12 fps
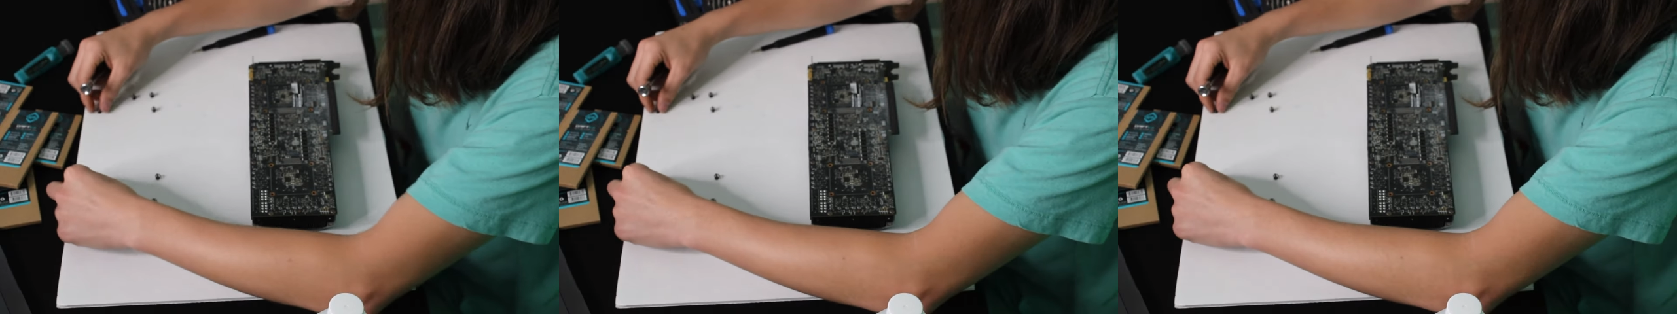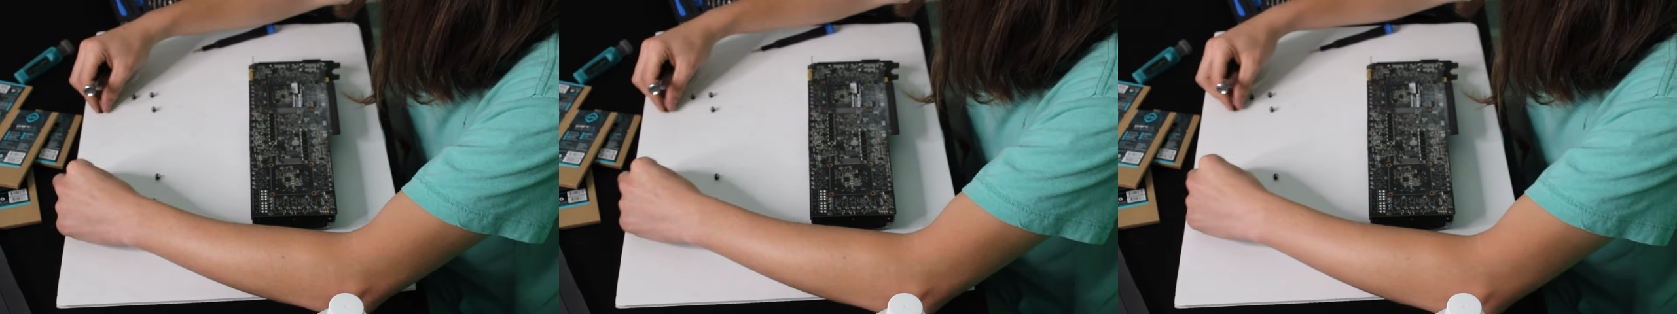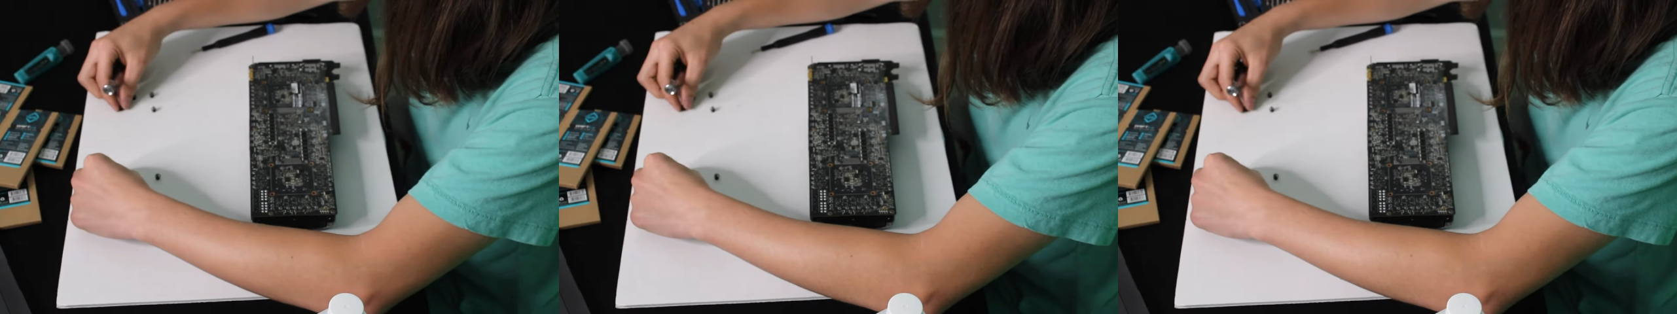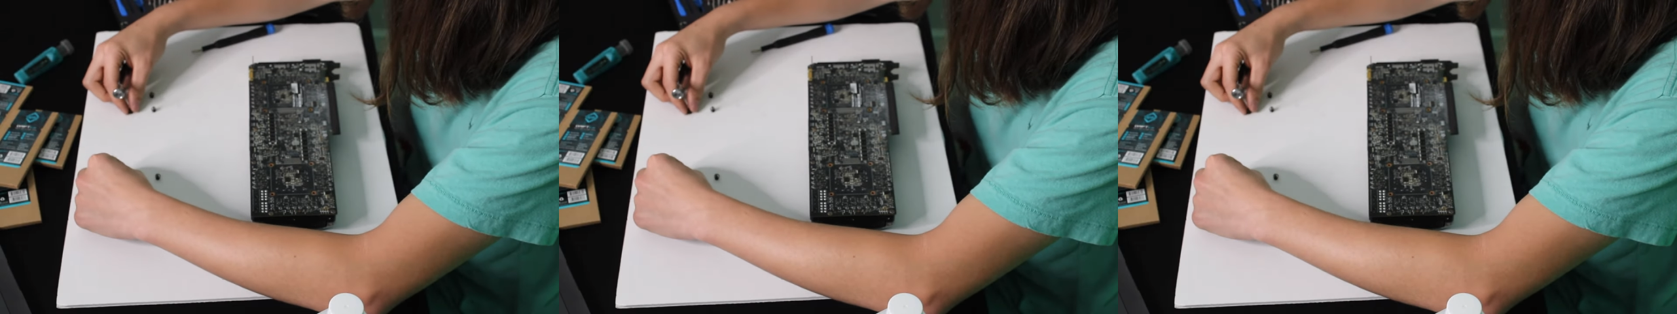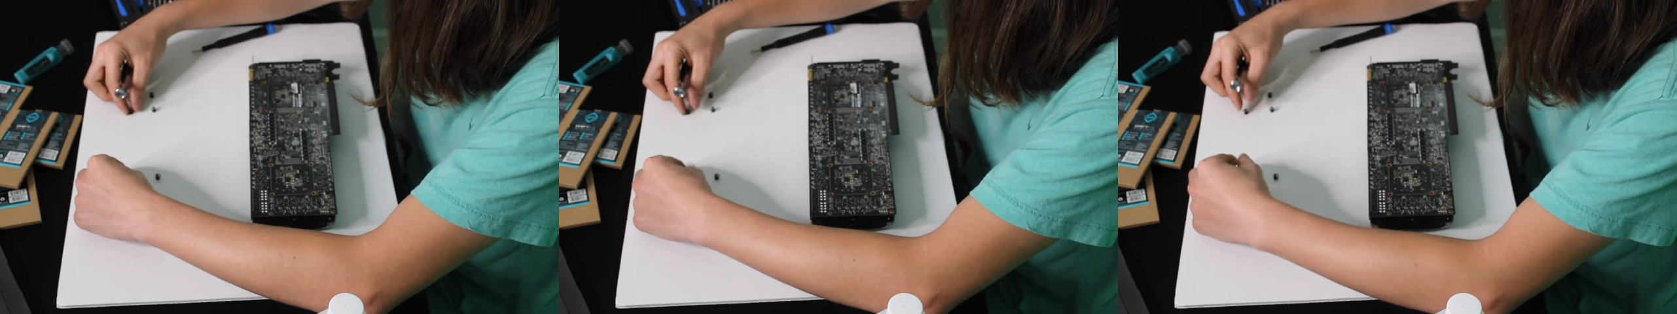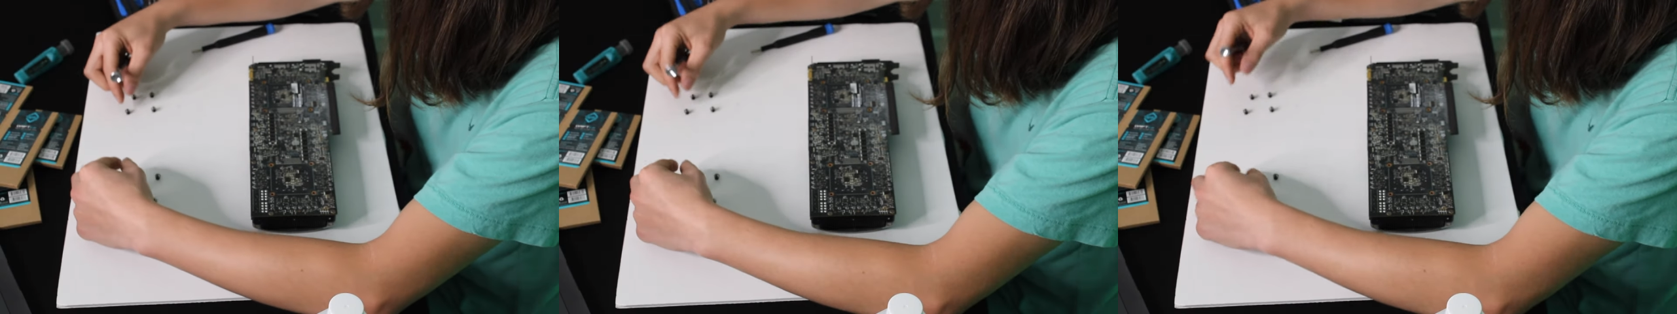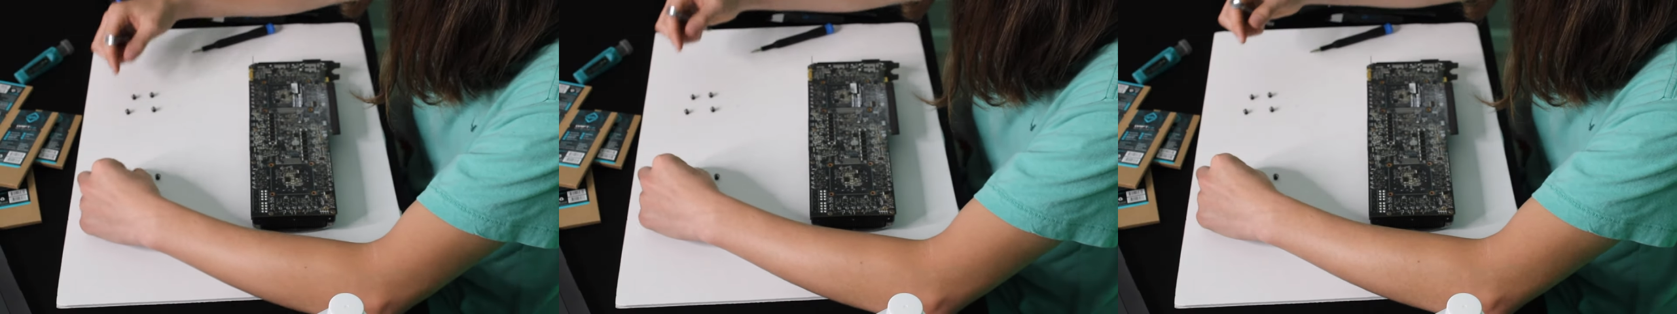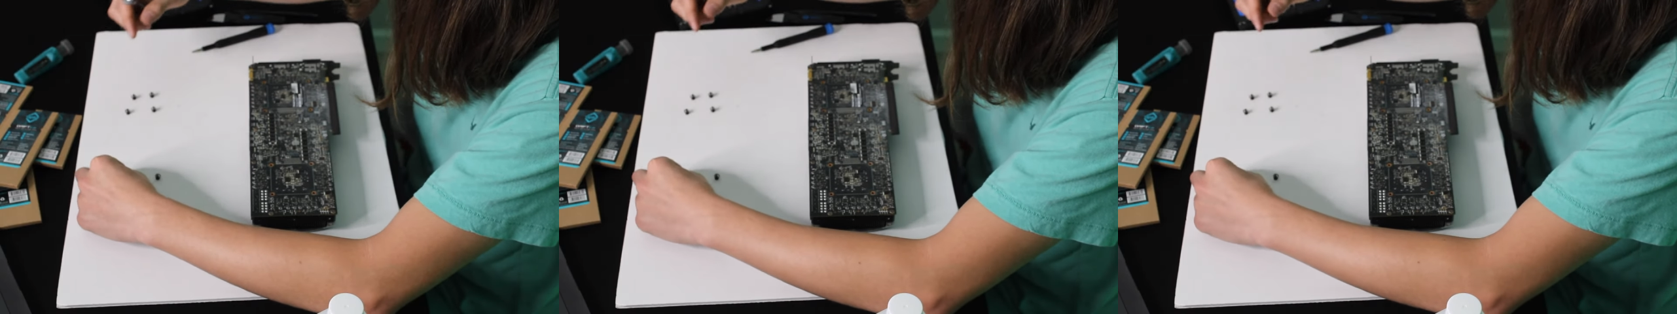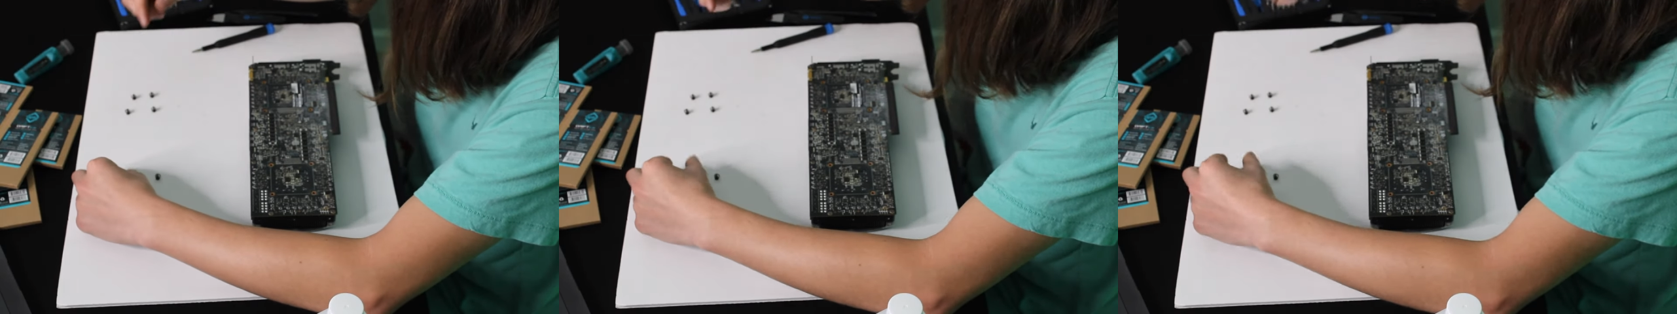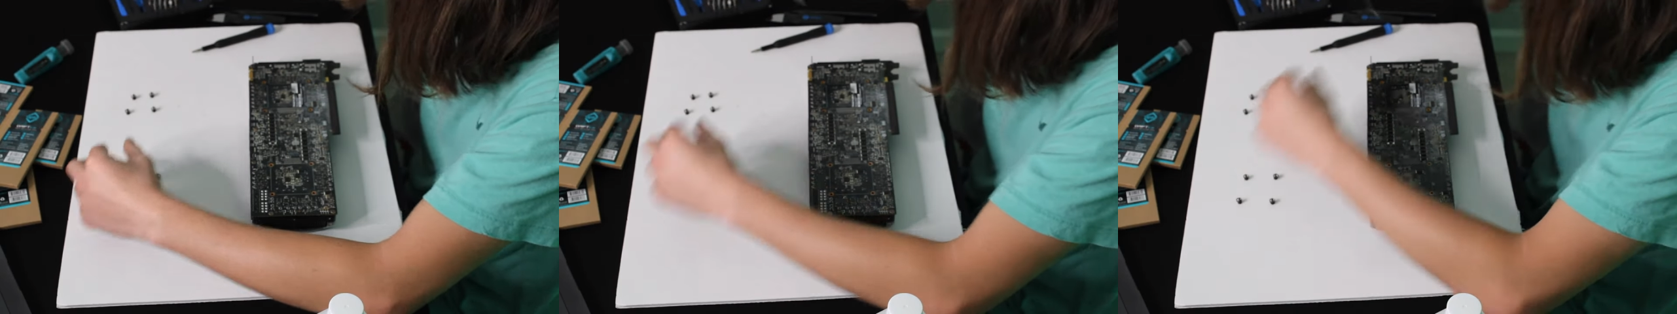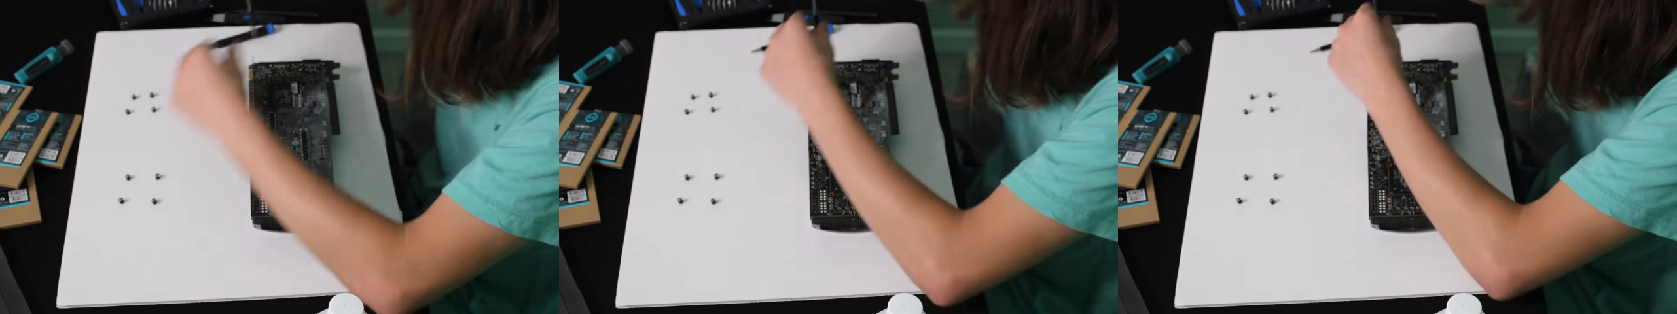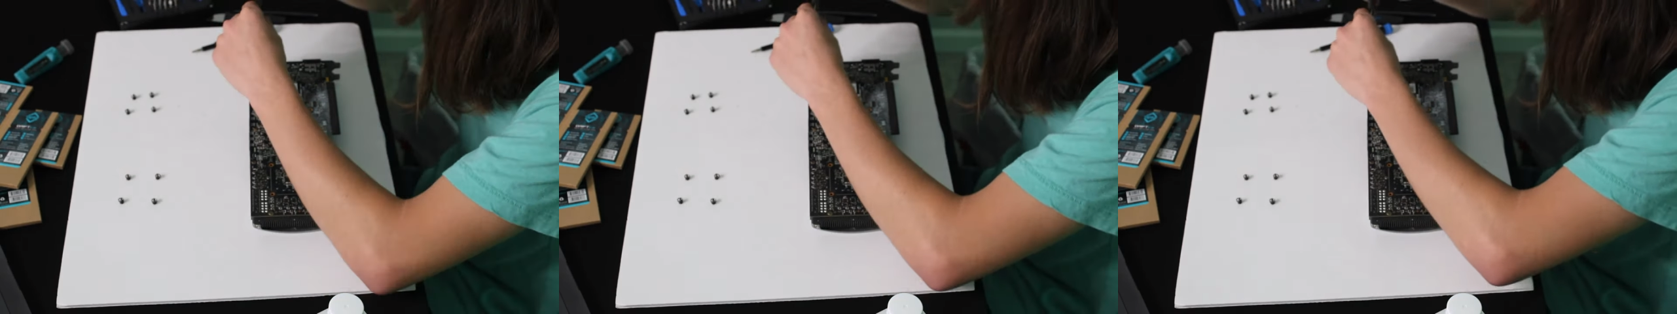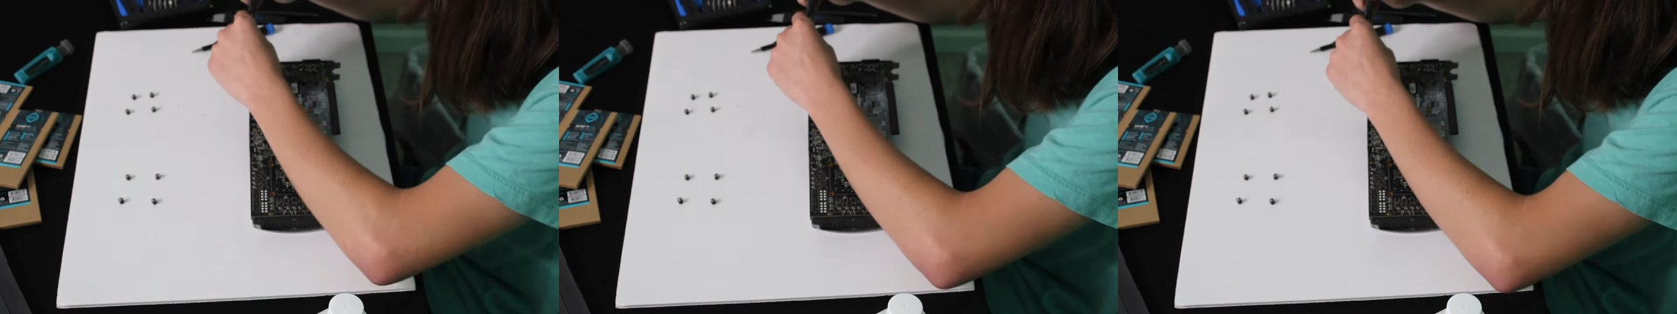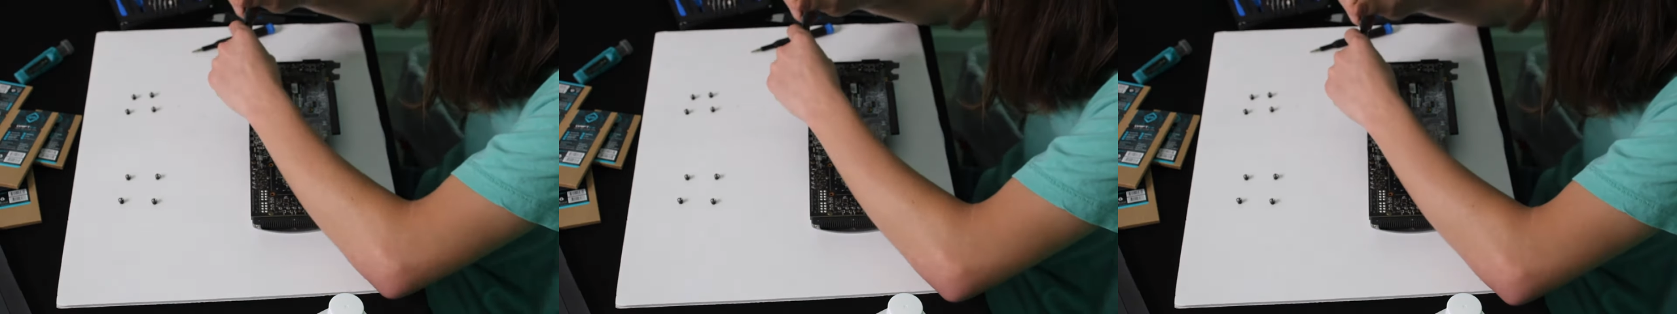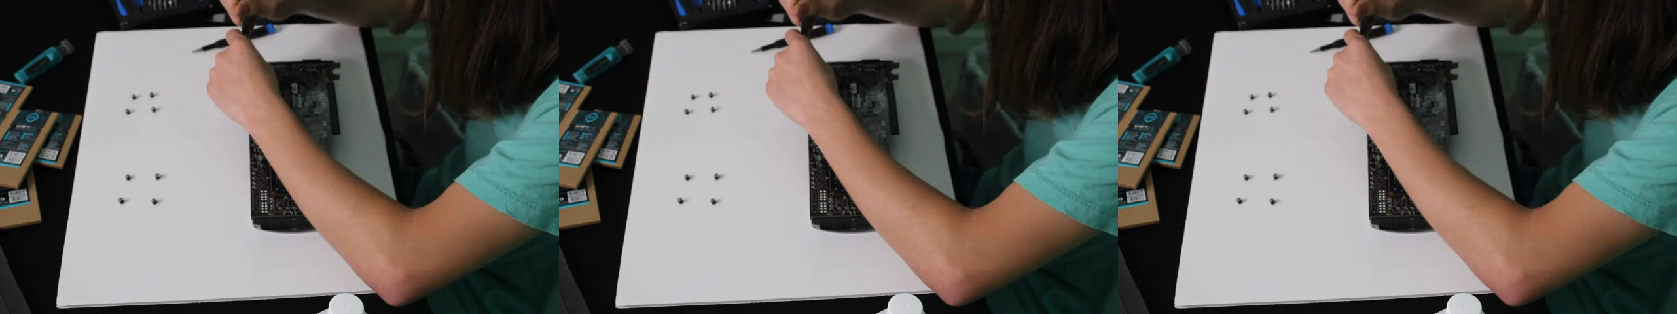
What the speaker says: (no speaker visible)